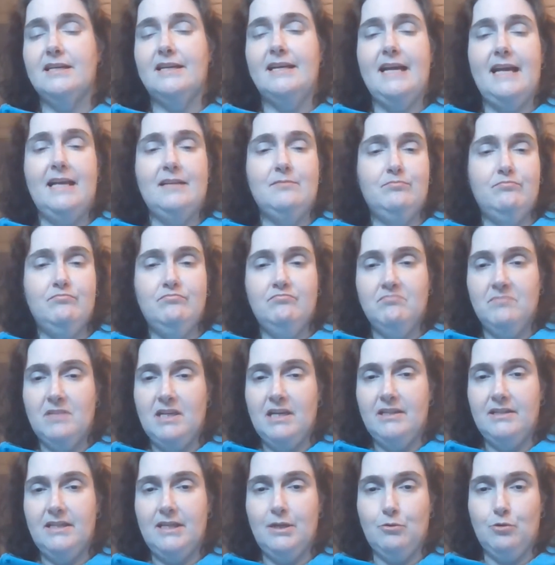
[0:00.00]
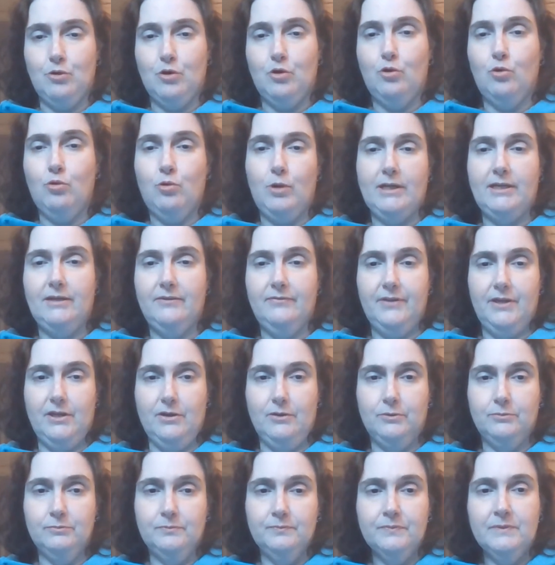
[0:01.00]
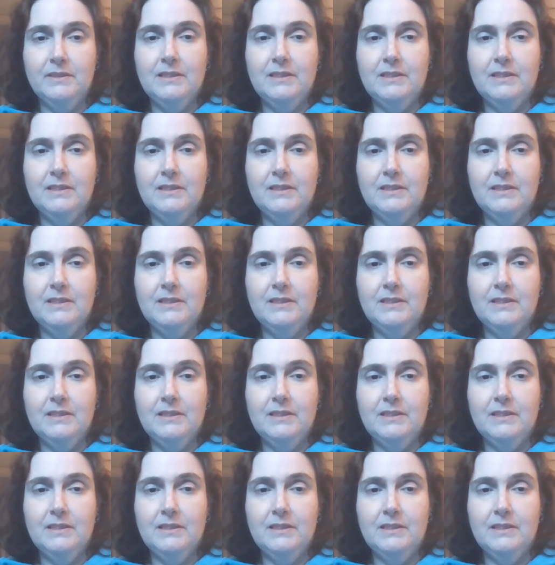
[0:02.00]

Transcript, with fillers: again, there were quite a few.